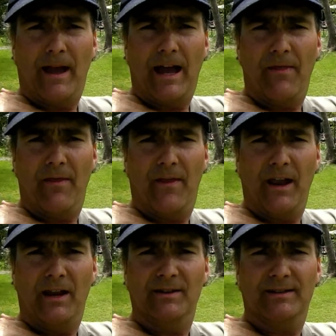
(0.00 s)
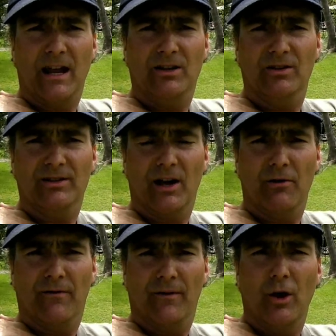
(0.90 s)
and think and say to
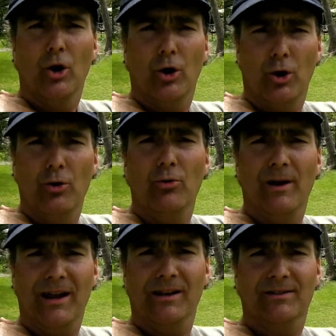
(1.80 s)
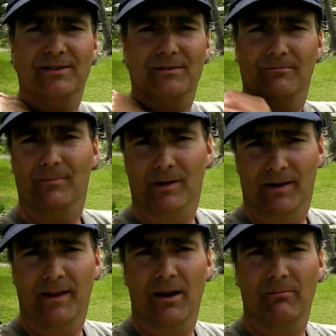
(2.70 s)
yourself, who is,
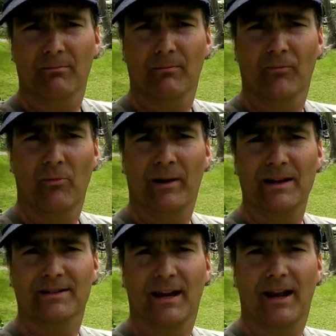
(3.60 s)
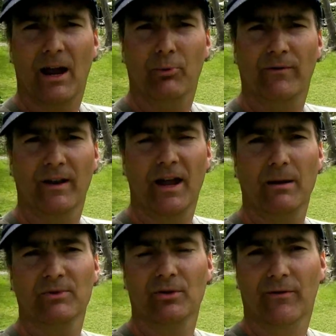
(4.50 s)
and then replace that gap with your
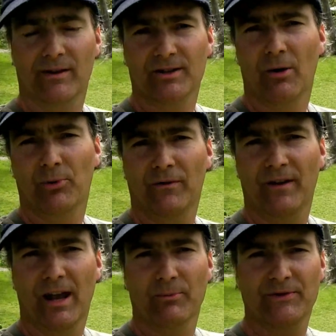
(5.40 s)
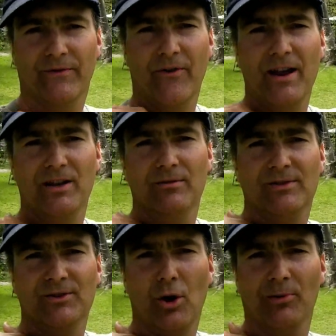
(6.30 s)
name. So for example, if your name was Fred, you'd
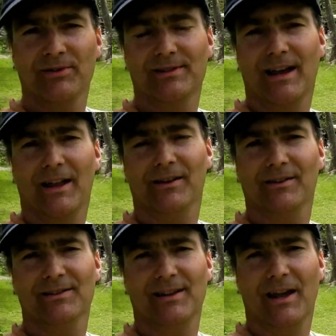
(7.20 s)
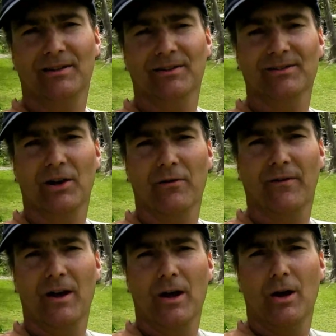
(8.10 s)
stop and stand and say to yourself,
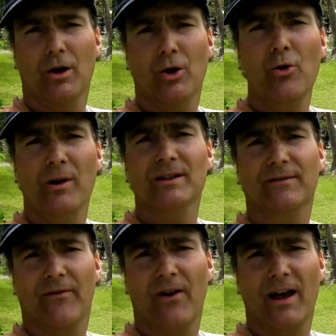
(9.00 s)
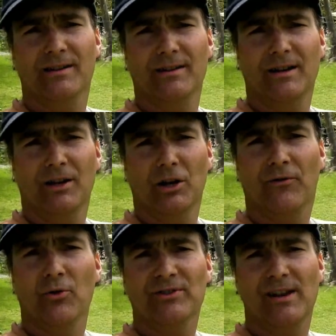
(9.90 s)
who is Fred? And
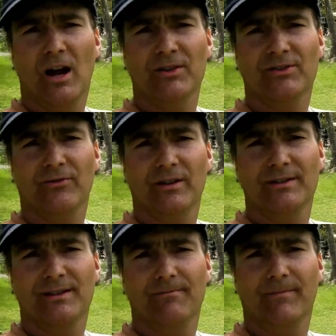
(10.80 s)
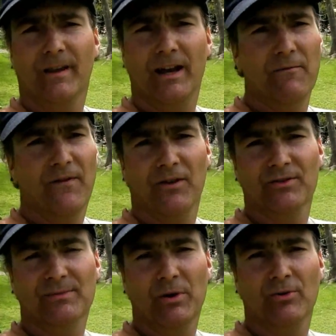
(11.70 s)
of course the answer is an
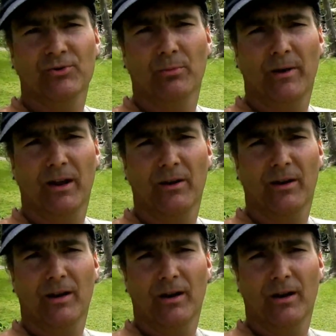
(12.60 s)
infinite spiritual being